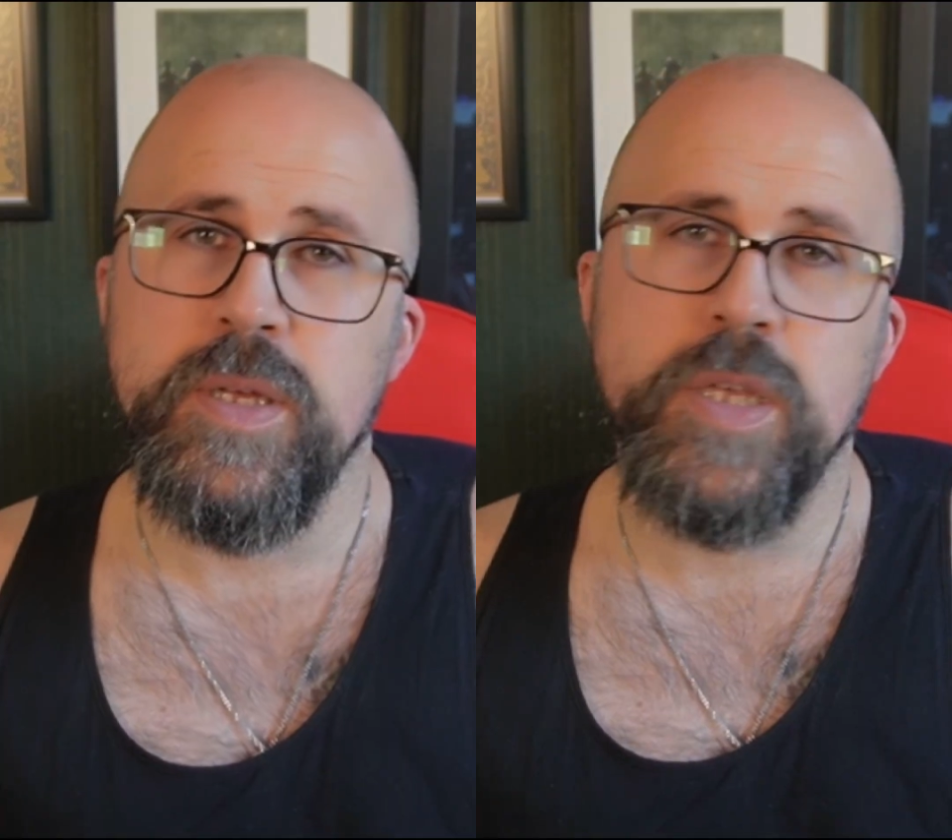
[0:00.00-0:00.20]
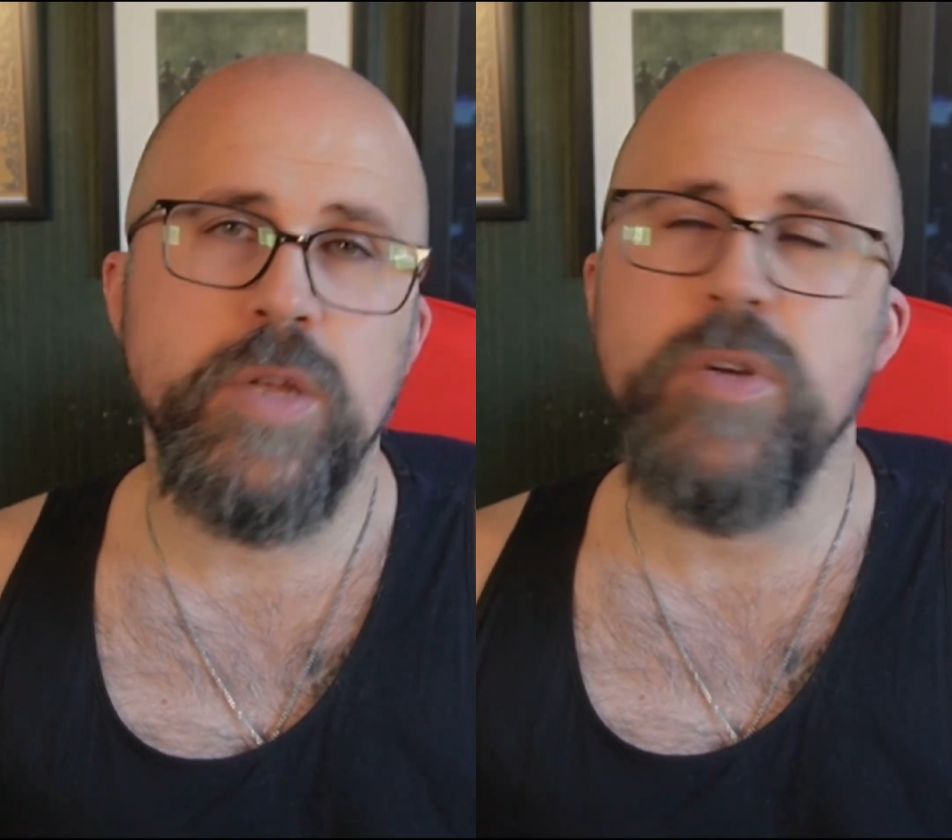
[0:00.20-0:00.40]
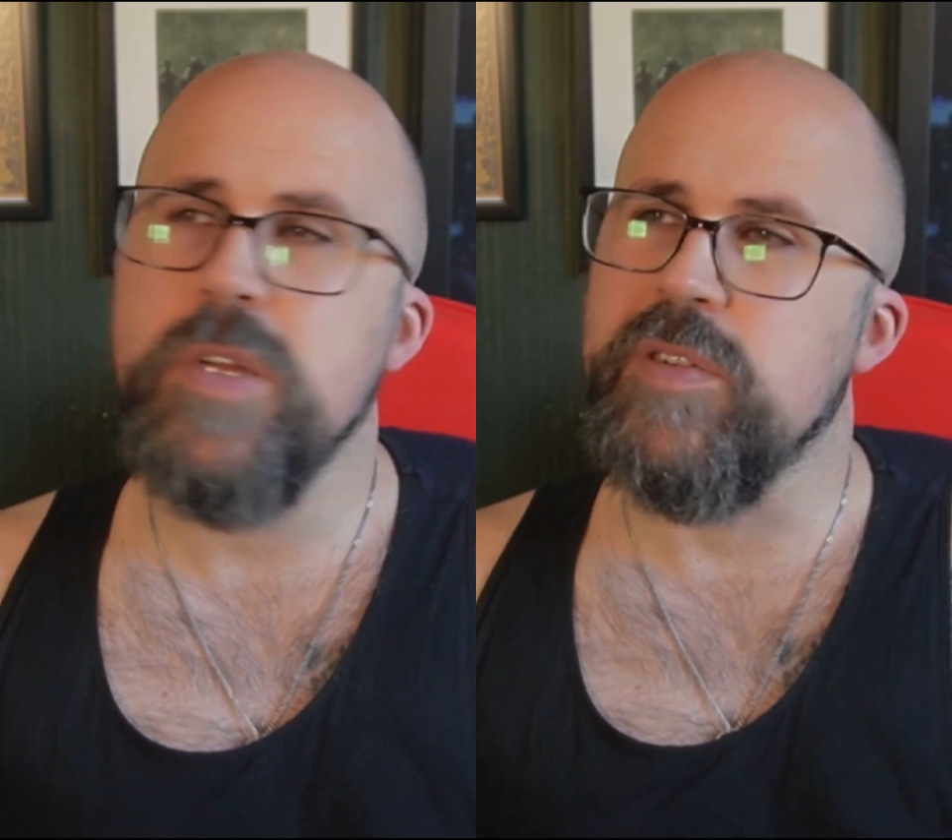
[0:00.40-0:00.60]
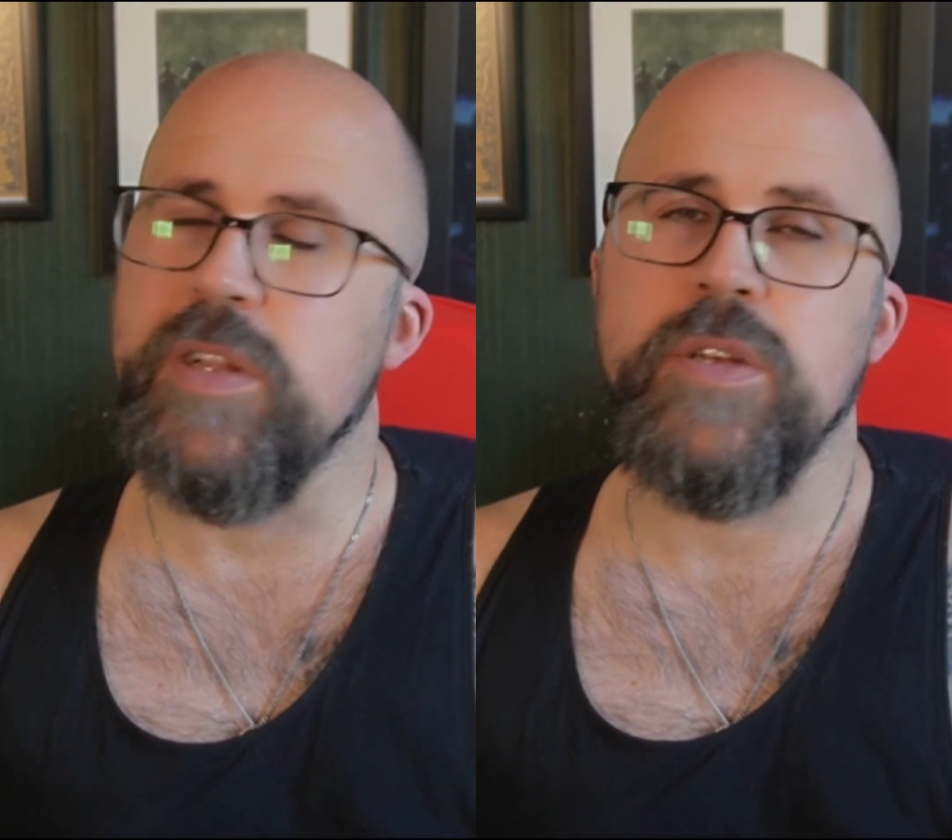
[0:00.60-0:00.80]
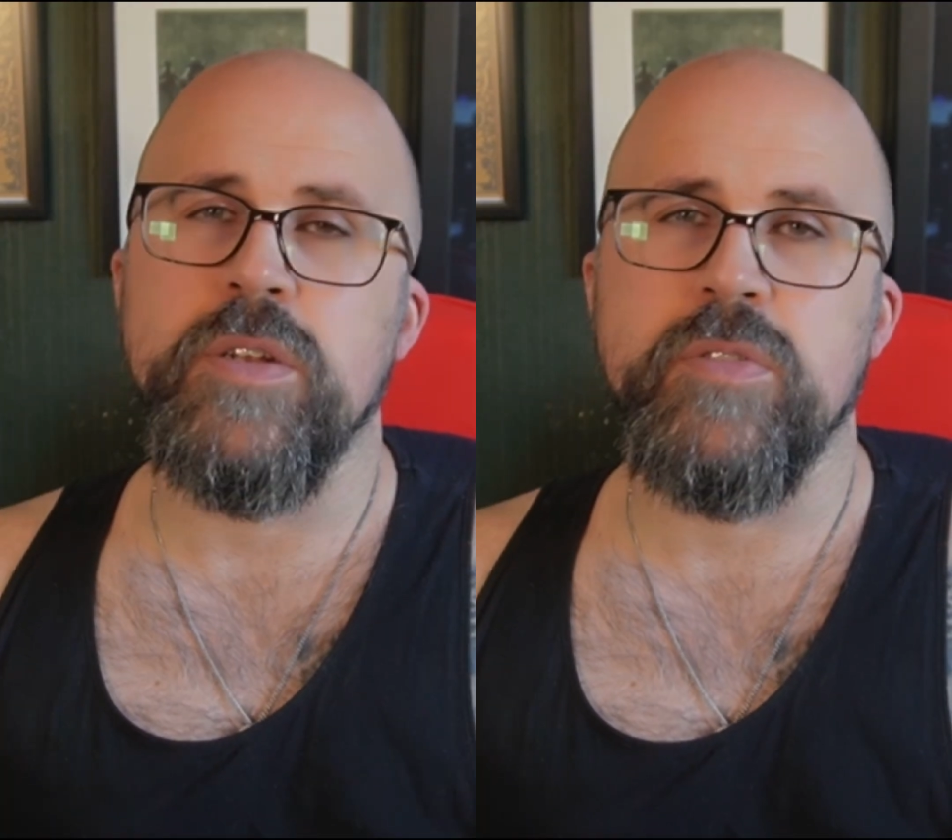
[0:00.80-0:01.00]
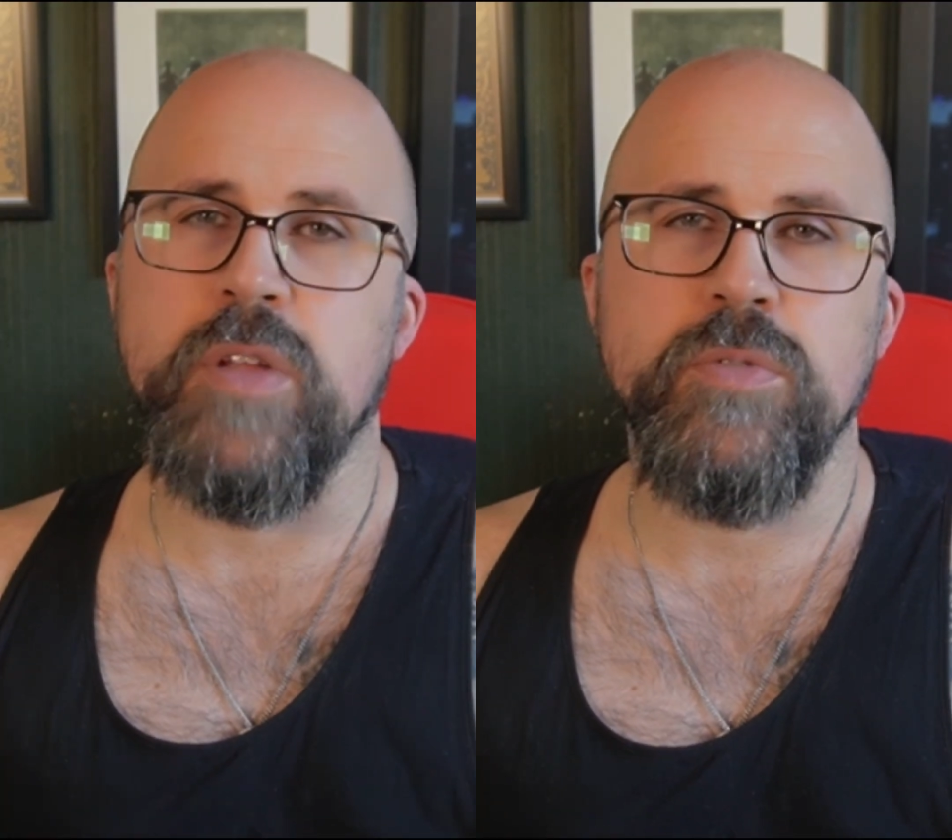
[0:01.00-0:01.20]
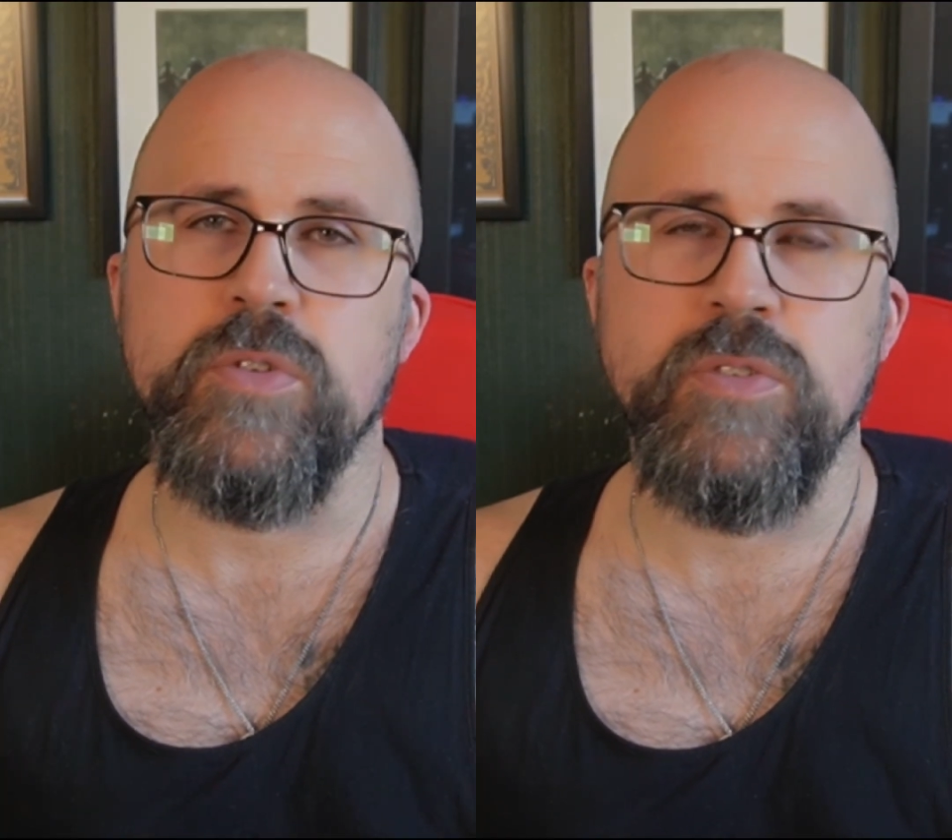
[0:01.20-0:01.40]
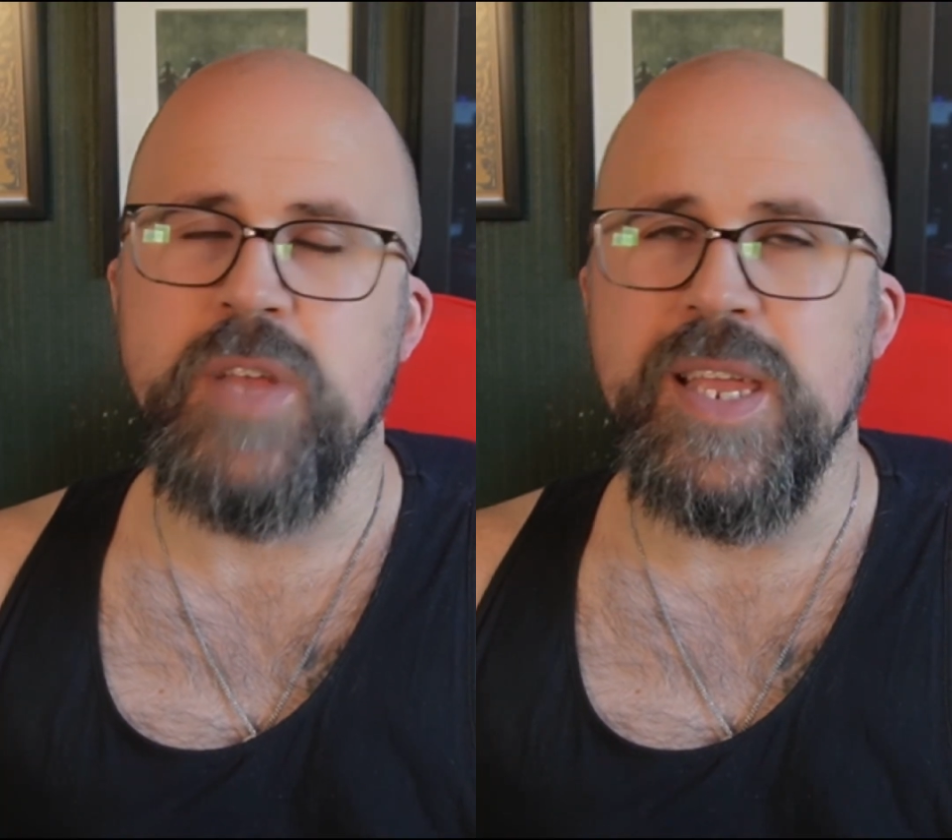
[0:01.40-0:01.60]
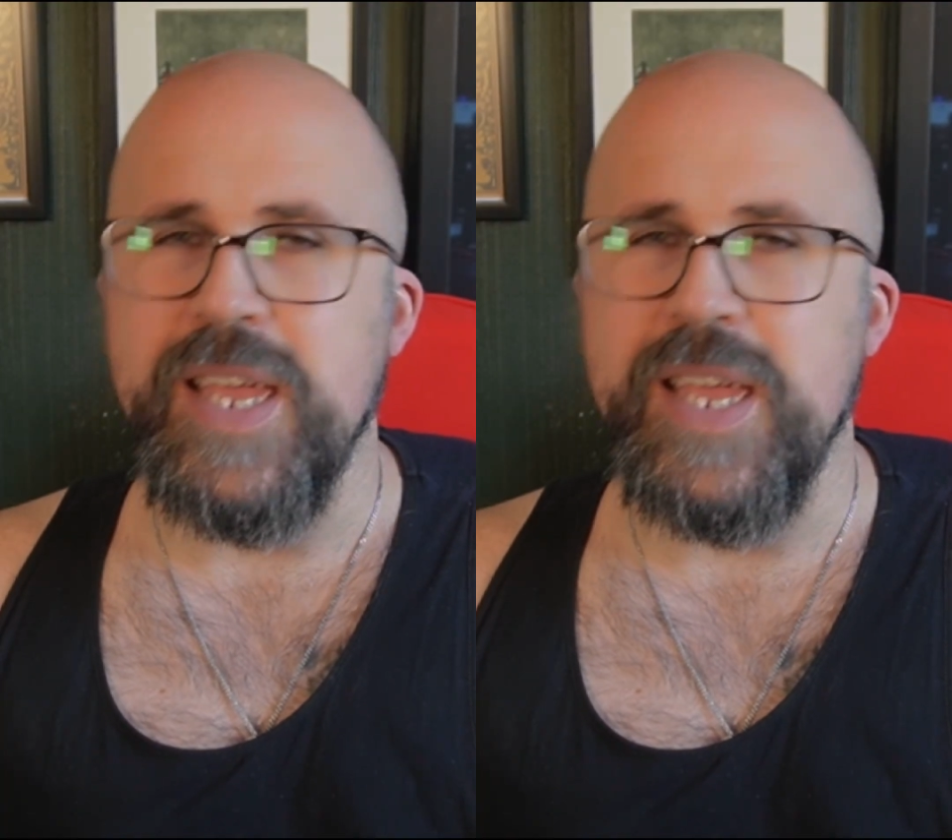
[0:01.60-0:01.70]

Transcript: Curious learners don't just take